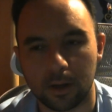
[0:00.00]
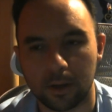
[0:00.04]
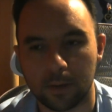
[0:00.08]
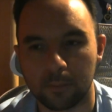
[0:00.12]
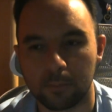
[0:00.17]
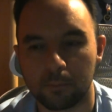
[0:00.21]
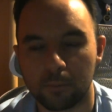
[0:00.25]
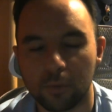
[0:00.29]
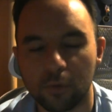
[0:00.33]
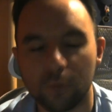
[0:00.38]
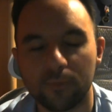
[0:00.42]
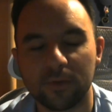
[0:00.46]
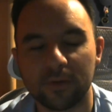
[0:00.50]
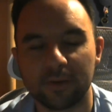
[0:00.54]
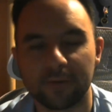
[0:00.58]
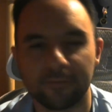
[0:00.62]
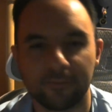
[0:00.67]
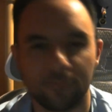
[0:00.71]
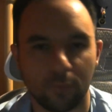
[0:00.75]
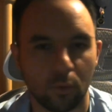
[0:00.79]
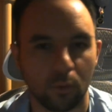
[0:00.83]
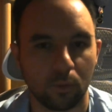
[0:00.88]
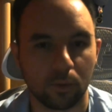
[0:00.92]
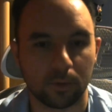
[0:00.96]
moving
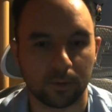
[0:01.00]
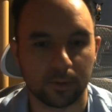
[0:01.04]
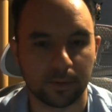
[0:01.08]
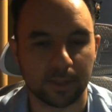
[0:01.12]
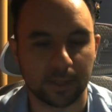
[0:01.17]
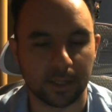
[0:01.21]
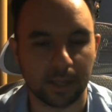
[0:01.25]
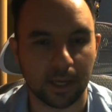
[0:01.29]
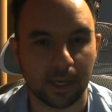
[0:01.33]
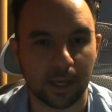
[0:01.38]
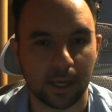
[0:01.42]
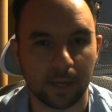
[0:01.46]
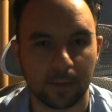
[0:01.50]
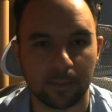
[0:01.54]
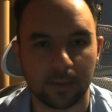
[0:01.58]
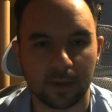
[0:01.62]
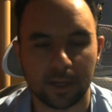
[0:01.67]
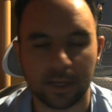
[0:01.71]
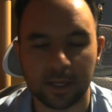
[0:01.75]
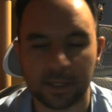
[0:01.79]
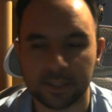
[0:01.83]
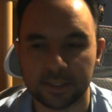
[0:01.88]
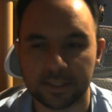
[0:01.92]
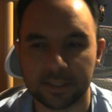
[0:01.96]
forward in the game
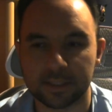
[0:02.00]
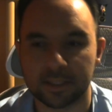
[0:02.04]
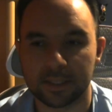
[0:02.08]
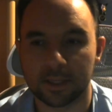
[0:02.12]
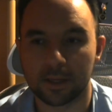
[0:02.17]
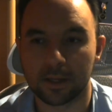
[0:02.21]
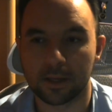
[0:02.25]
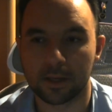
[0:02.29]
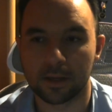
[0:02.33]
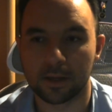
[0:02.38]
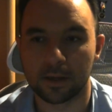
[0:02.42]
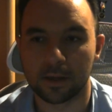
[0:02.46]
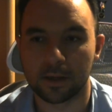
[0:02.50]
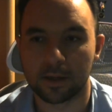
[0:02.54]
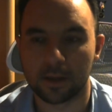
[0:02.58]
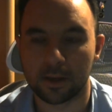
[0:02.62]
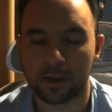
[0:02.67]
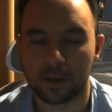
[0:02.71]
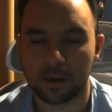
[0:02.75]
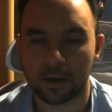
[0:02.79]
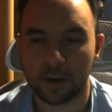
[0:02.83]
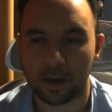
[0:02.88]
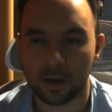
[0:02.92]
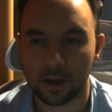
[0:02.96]
is,
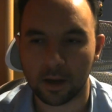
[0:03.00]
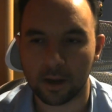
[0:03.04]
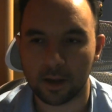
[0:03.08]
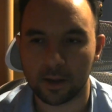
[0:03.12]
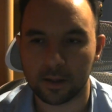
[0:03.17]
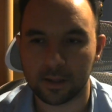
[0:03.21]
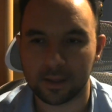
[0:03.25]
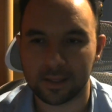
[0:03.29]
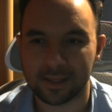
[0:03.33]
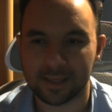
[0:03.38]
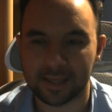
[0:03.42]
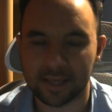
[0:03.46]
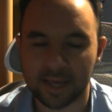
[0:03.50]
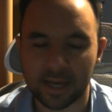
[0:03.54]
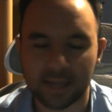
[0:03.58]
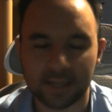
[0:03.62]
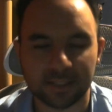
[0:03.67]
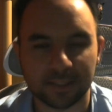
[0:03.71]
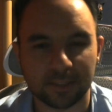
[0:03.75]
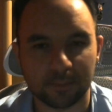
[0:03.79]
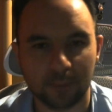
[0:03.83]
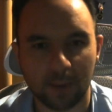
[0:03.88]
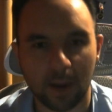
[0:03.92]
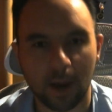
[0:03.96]

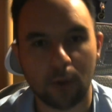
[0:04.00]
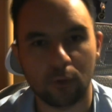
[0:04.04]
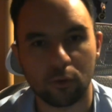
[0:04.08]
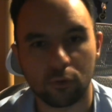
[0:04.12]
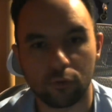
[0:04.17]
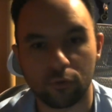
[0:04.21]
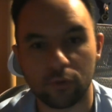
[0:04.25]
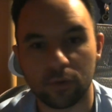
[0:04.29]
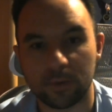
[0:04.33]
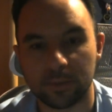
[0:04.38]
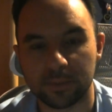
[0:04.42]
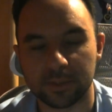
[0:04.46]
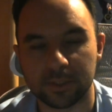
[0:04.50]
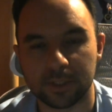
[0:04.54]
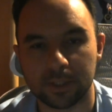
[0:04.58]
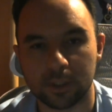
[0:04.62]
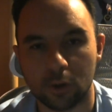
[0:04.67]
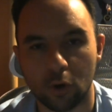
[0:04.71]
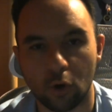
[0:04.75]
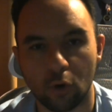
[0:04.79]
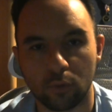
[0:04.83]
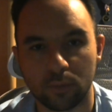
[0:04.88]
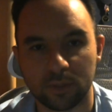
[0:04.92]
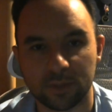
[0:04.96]
yes, power creep is going
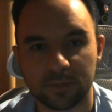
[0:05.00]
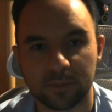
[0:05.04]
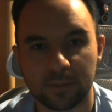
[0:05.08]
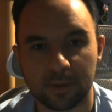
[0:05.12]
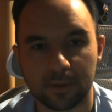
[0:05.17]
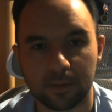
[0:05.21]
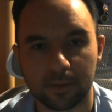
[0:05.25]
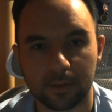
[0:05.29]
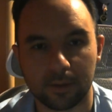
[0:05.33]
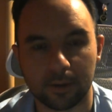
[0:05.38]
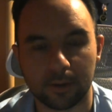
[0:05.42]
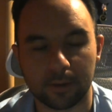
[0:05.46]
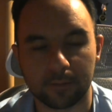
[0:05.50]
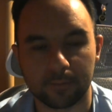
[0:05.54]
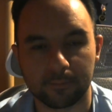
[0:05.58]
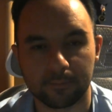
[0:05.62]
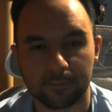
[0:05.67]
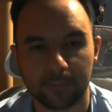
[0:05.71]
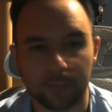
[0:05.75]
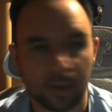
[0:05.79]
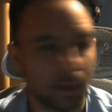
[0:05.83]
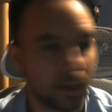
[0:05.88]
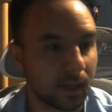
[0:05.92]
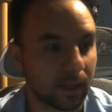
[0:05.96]
to always be a thing.
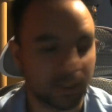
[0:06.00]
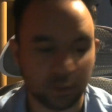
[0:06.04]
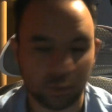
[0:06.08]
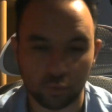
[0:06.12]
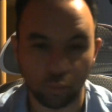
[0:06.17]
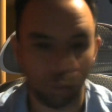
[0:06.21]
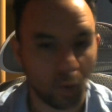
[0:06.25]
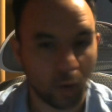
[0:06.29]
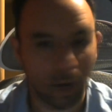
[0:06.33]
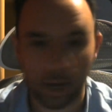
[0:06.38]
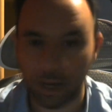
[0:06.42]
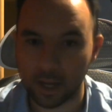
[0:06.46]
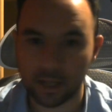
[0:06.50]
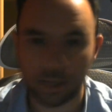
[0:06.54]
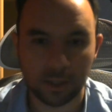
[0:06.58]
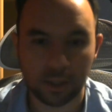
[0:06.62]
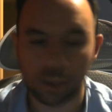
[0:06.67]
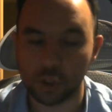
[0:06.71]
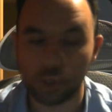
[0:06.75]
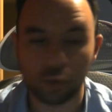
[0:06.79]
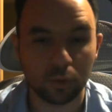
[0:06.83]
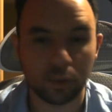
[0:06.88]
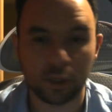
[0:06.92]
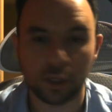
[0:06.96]
It's why
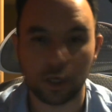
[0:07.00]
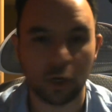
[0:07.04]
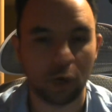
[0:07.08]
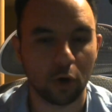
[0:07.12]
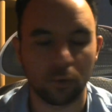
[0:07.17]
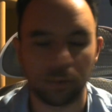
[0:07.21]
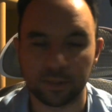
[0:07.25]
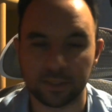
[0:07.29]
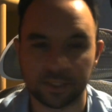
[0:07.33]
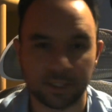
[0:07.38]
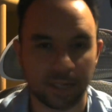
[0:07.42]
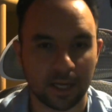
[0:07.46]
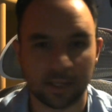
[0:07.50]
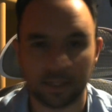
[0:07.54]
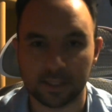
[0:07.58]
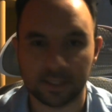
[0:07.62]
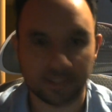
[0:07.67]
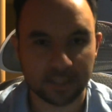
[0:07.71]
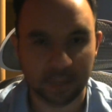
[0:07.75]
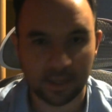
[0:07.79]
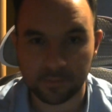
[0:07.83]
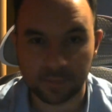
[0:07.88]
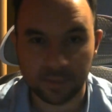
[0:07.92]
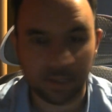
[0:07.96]
Yu-Gi-Oh is not the
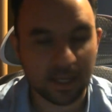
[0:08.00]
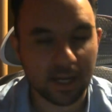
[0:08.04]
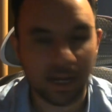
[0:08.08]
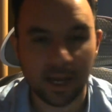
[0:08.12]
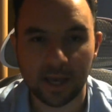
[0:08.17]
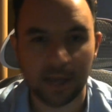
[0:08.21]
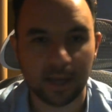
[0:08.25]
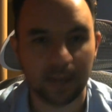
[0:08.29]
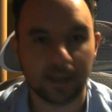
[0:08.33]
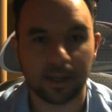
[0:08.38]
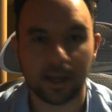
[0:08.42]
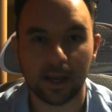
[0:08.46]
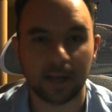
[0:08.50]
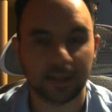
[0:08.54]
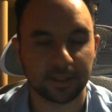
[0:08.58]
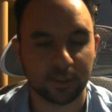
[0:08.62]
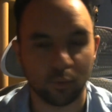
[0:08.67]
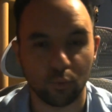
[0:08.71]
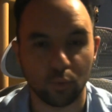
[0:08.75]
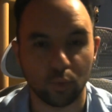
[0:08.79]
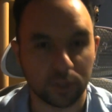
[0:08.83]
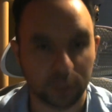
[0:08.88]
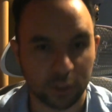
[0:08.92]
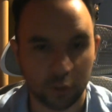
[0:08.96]
same today as
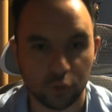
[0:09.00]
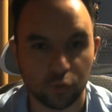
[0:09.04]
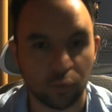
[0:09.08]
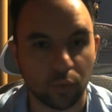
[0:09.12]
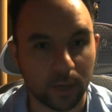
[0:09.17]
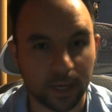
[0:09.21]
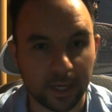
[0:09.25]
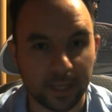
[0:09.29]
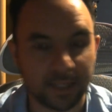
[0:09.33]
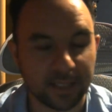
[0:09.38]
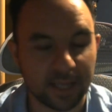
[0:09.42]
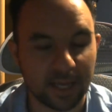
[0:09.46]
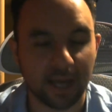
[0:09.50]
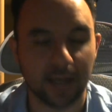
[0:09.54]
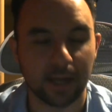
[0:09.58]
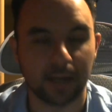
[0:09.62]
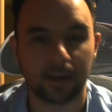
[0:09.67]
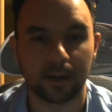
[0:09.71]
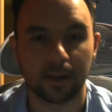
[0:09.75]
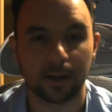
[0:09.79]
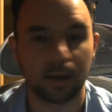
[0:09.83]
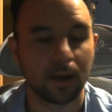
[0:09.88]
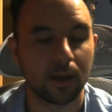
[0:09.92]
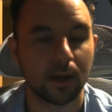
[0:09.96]
it was in twenty
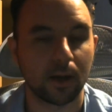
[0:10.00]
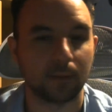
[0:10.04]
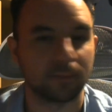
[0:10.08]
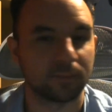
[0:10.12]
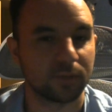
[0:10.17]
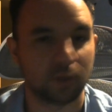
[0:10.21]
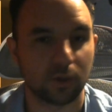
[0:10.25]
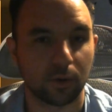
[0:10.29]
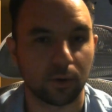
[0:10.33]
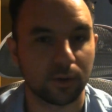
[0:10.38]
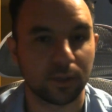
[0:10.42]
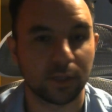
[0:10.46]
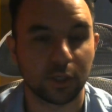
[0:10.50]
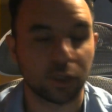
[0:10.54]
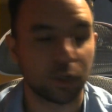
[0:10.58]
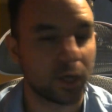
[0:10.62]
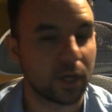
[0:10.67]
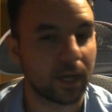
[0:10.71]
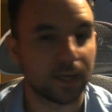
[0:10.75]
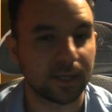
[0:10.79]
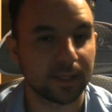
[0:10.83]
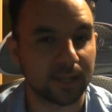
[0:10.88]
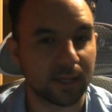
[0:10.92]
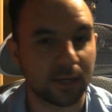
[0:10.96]
ten. I'm sorry that you
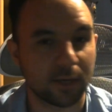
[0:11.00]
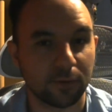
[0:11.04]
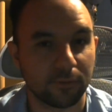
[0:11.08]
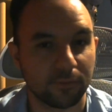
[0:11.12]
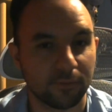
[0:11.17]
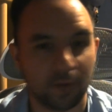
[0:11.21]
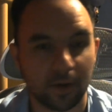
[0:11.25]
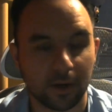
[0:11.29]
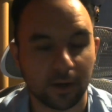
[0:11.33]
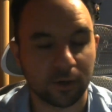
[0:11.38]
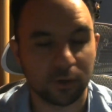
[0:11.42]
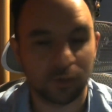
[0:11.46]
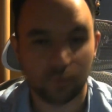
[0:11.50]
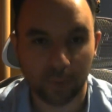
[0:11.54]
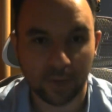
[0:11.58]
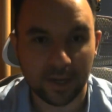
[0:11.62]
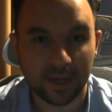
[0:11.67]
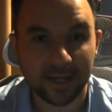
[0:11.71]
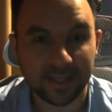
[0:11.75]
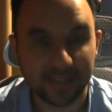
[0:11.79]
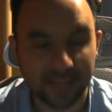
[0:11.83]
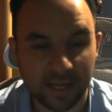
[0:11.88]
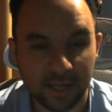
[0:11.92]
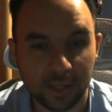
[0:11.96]
can't take your fucking
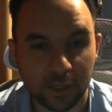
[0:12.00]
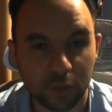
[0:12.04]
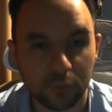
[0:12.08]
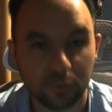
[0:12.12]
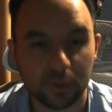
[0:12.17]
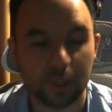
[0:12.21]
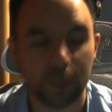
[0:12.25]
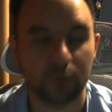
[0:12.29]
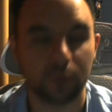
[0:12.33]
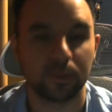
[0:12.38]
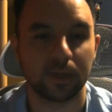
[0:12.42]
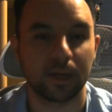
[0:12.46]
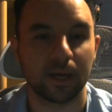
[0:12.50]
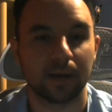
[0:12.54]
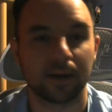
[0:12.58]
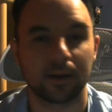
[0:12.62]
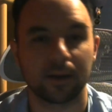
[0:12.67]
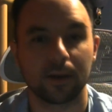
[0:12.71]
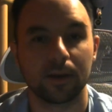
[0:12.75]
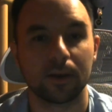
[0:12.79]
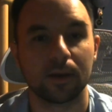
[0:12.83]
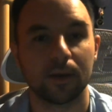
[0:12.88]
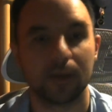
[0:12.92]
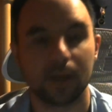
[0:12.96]
twenty ten Yu-Gi-Oh
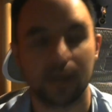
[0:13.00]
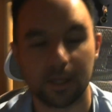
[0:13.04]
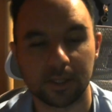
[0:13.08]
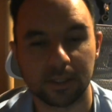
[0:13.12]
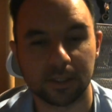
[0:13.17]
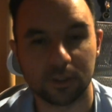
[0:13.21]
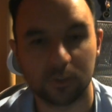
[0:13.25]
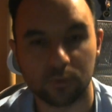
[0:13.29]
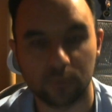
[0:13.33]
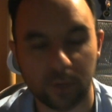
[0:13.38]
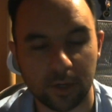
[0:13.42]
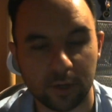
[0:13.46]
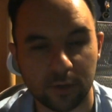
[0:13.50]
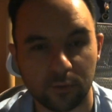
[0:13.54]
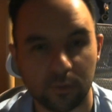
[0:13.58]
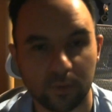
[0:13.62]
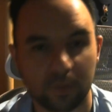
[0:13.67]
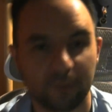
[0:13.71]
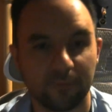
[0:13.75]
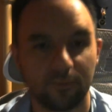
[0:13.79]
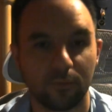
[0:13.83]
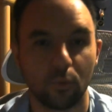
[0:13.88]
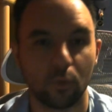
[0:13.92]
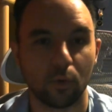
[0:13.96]
deck into twenty
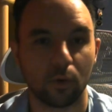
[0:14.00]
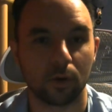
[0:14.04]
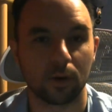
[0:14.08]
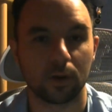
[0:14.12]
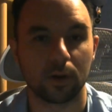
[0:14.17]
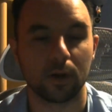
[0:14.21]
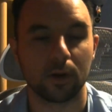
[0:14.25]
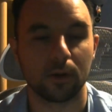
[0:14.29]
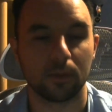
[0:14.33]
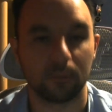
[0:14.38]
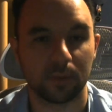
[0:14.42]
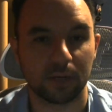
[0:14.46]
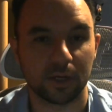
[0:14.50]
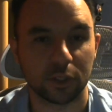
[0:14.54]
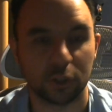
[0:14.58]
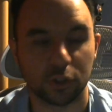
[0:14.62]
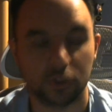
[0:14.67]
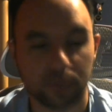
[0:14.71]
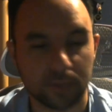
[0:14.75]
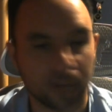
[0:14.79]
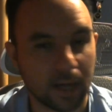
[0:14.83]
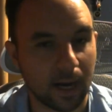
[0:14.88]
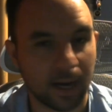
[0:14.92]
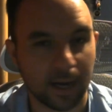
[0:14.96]
twenty-four because
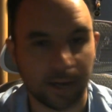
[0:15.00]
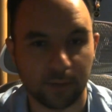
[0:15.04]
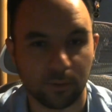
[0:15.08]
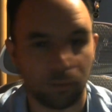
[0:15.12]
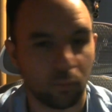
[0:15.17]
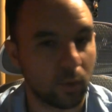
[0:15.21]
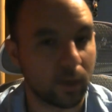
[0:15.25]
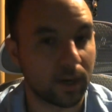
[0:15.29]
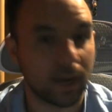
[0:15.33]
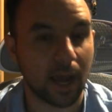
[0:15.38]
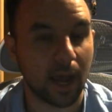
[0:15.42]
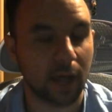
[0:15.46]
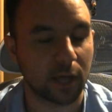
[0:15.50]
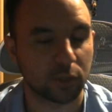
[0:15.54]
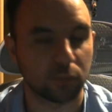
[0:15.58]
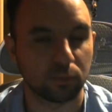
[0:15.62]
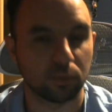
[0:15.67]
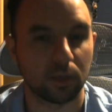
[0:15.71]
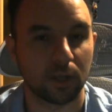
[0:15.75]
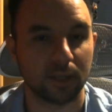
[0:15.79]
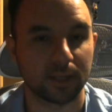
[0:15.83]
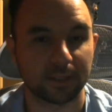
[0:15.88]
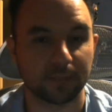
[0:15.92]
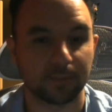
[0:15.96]
you died to one Ash
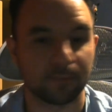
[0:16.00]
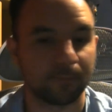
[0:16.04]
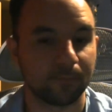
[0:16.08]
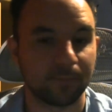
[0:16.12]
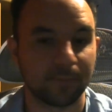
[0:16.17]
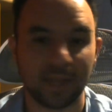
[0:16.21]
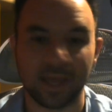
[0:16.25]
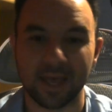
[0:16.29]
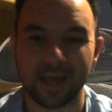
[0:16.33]
Blossom.